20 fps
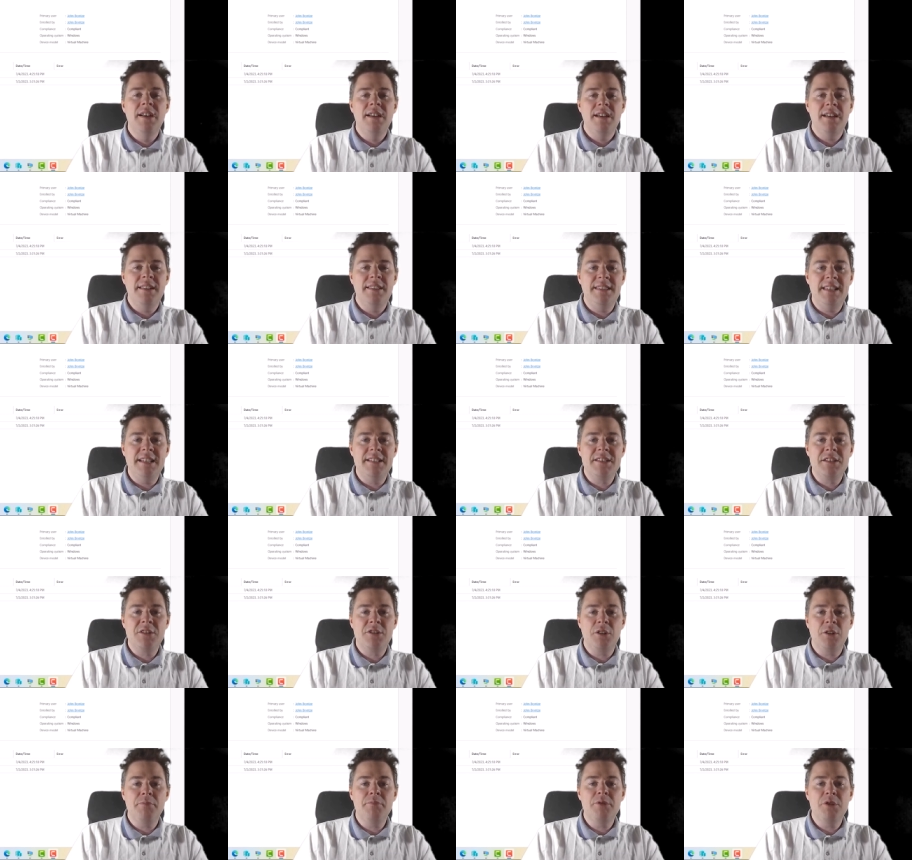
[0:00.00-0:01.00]
uh,
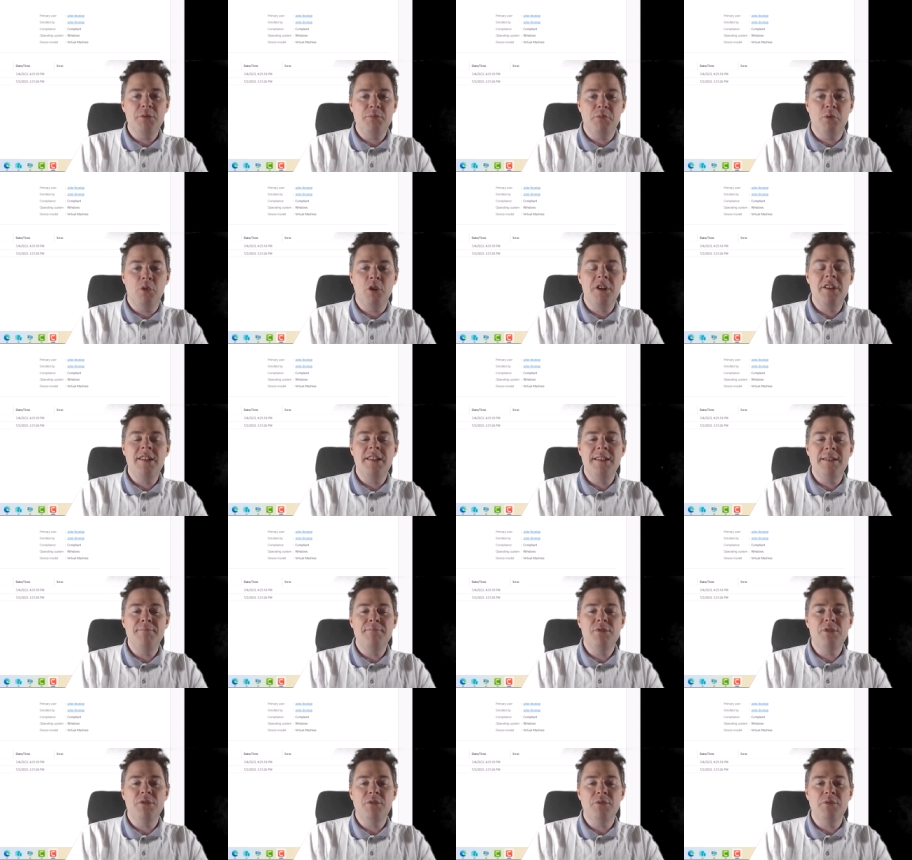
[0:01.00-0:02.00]
desktop support
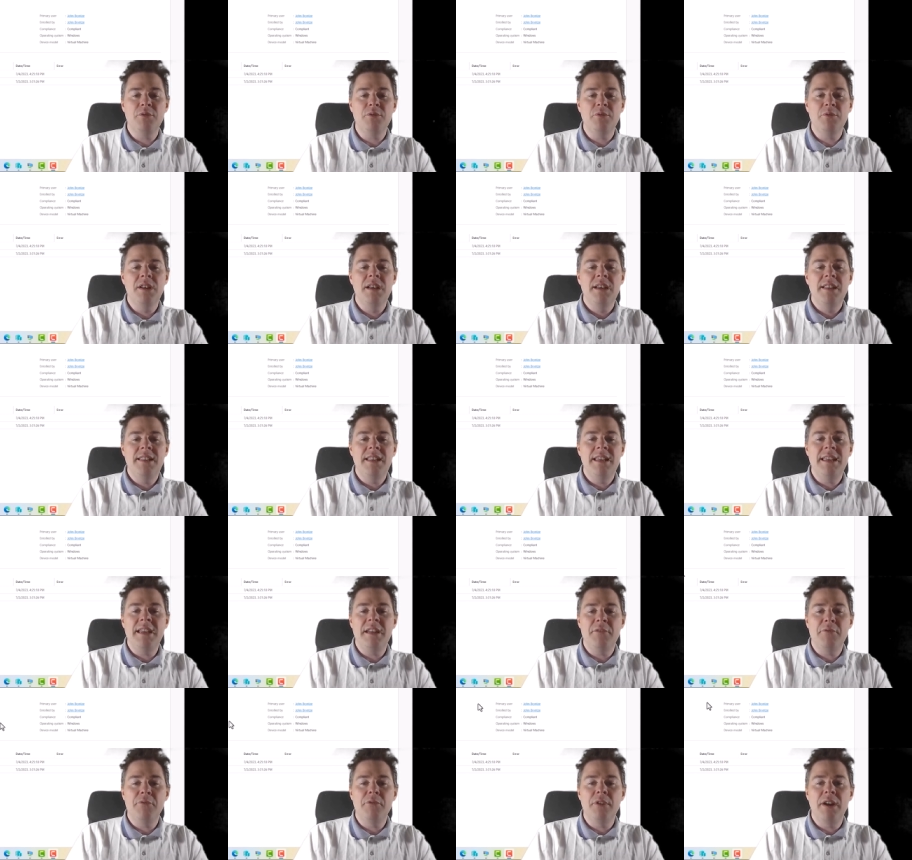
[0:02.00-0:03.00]
team so they
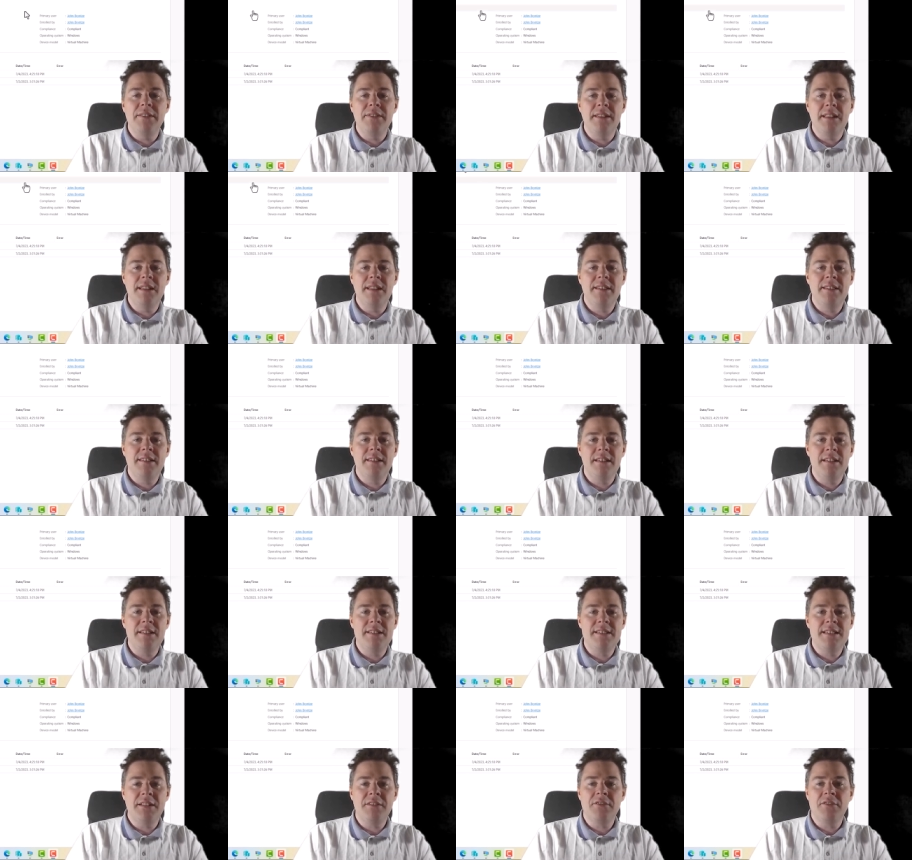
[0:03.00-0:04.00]
can run it uh,
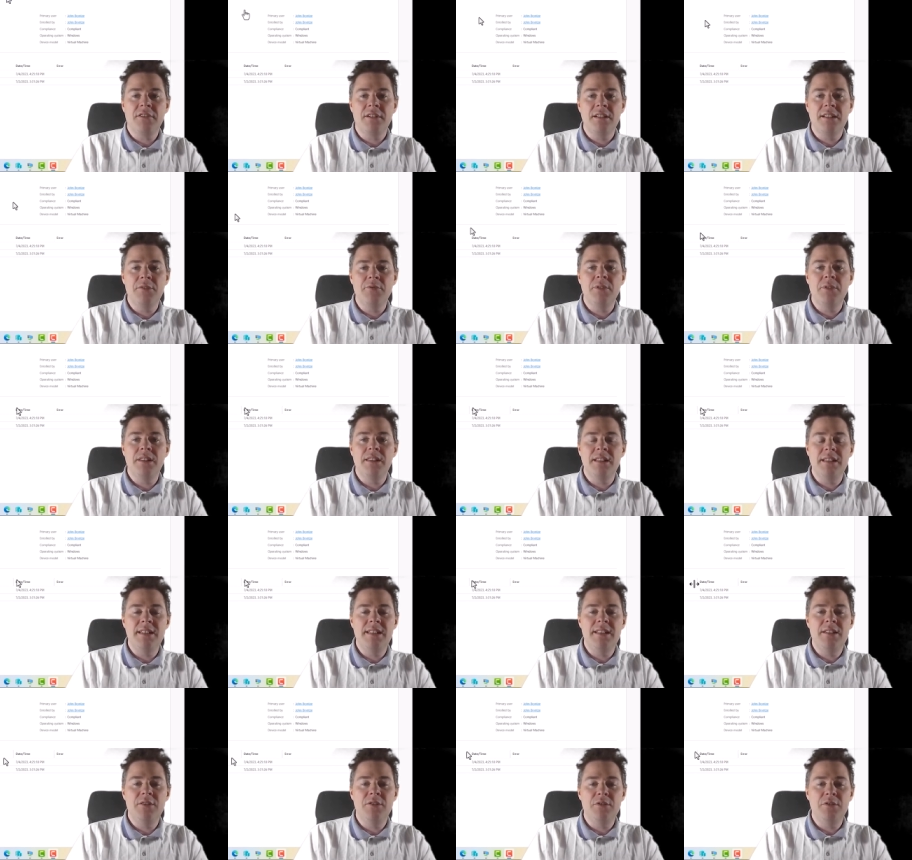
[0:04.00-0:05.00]
centrally when they
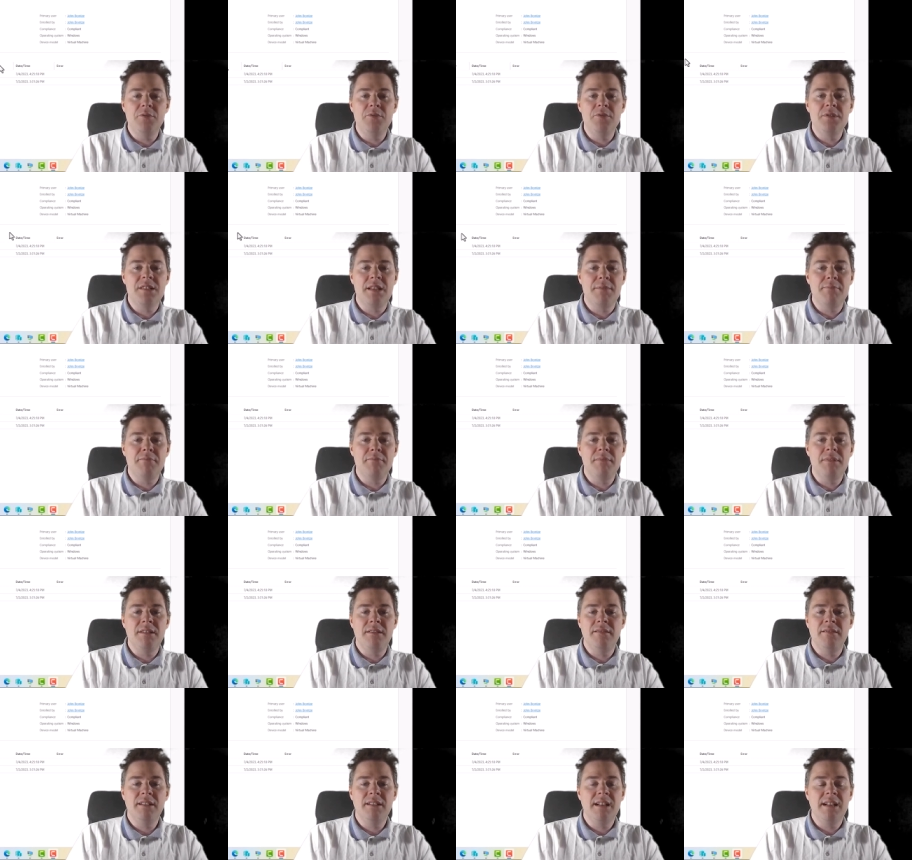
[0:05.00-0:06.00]
need to do some
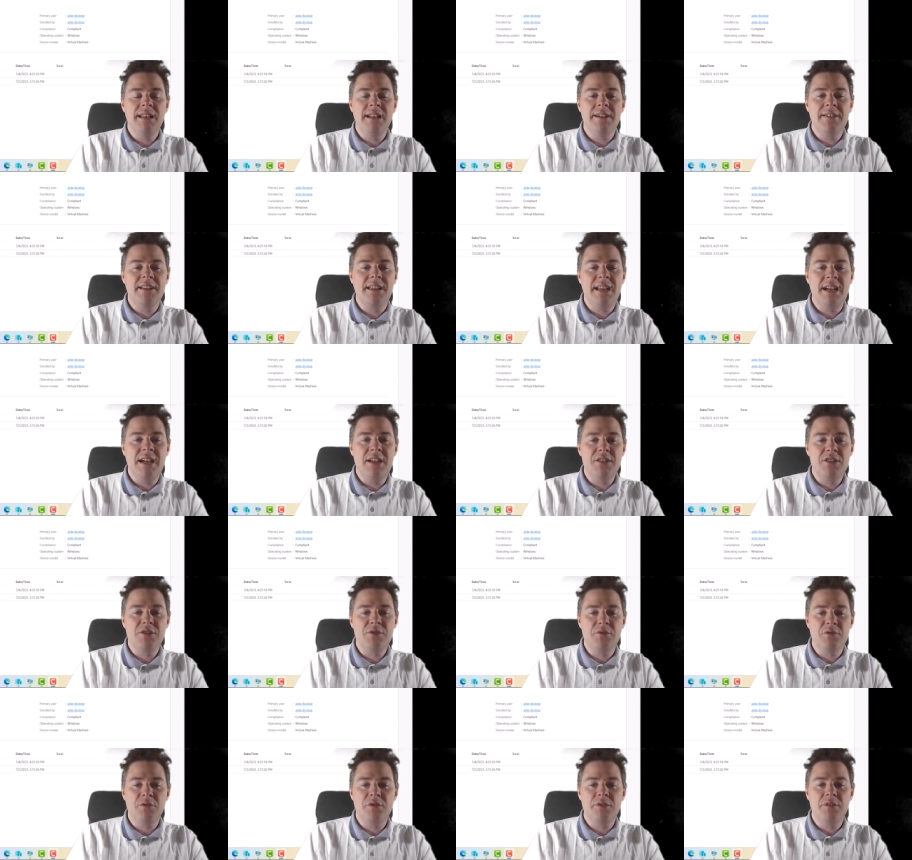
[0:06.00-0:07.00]
uh, clear cache
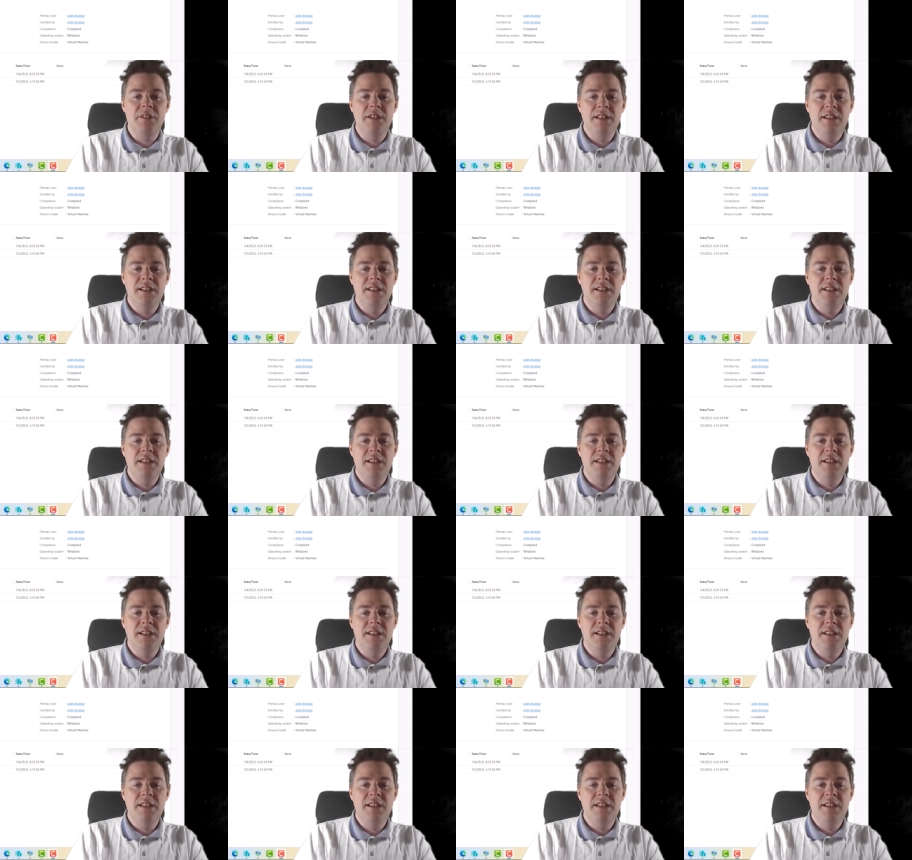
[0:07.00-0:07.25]
or